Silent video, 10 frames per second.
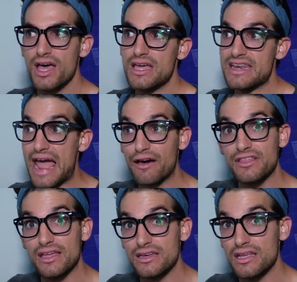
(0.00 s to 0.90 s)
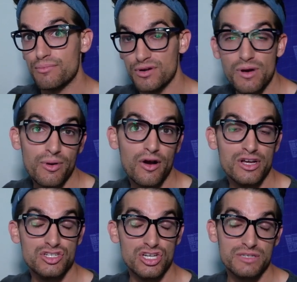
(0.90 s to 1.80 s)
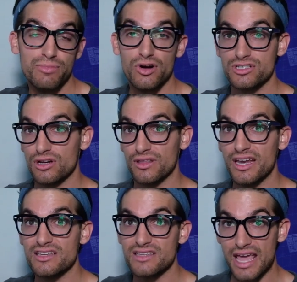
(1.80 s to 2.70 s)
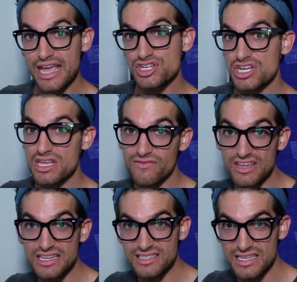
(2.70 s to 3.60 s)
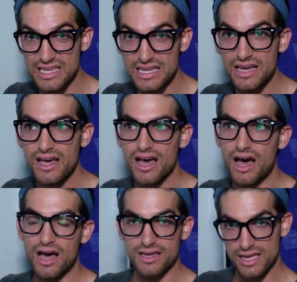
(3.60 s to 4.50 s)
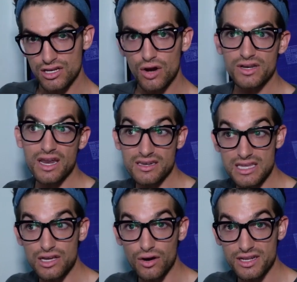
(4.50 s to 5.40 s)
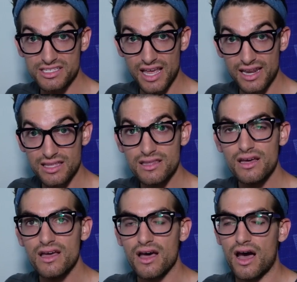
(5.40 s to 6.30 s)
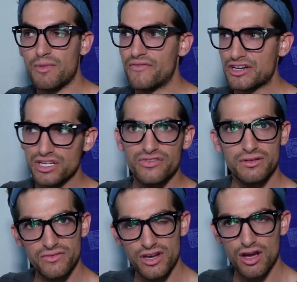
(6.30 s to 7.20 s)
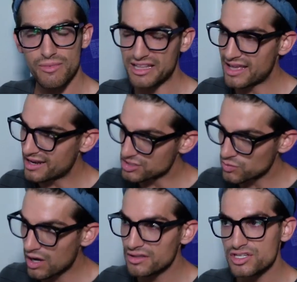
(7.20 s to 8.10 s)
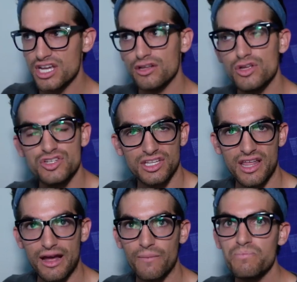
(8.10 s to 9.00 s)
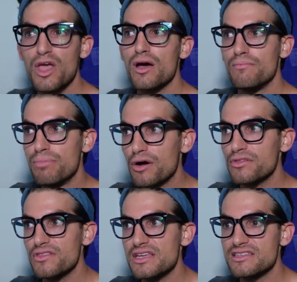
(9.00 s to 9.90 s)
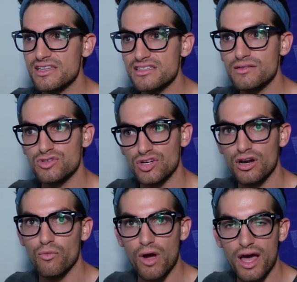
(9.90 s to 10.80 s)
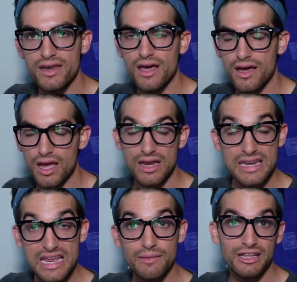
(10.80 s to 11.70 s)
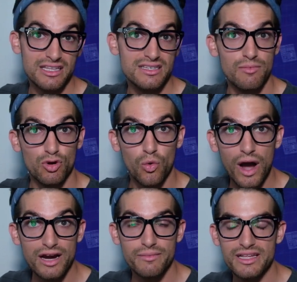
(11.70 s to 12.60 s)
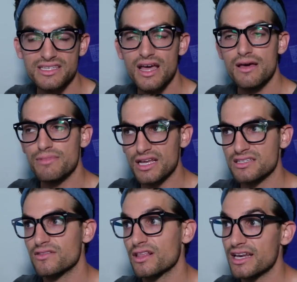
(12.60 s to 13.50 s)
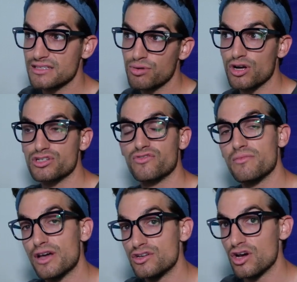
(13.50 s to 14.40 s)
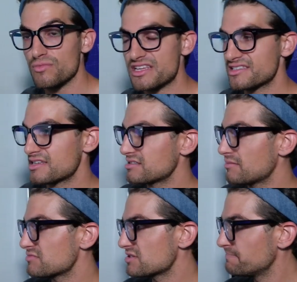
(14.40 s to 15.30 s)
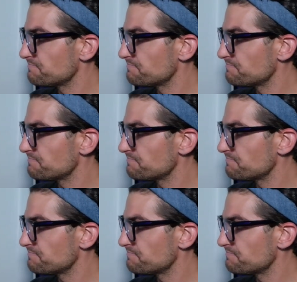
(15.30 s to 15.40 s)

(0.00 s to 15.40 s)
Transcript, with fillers: Now that Premiere Pro has just pushed their latest H E V C uh, encoding and decoding setting, um, and I've actually filmed a video about that as well on the channel. You can check that out. Both of these systems are going to run and need about the same requirements because of the latest push from Adobe systems.